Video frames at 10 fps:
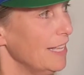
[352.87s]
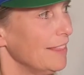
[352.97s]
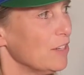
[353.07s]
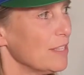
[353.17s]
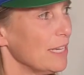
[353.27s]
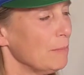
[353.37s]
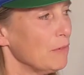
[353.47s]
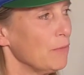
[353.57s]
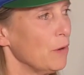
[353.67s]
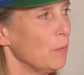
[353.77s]
There's that number
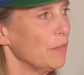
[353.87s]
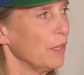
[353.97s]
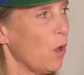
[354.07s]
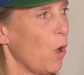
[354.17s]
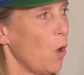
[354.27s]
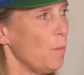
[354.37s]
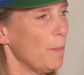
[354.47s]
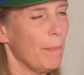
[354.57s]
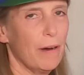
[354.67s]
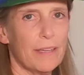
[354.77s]
4 with the
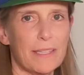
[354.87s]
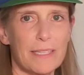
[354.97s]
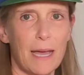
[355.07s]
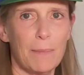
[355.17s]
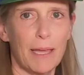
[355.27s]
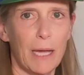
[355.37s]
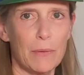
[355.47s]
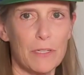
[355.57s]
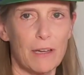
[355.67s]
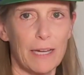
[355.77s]
open part at the top like I
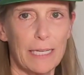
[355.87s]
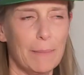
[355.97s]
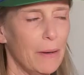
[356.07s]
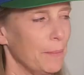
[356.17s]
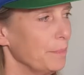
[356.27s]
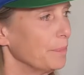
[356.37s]
was talking about.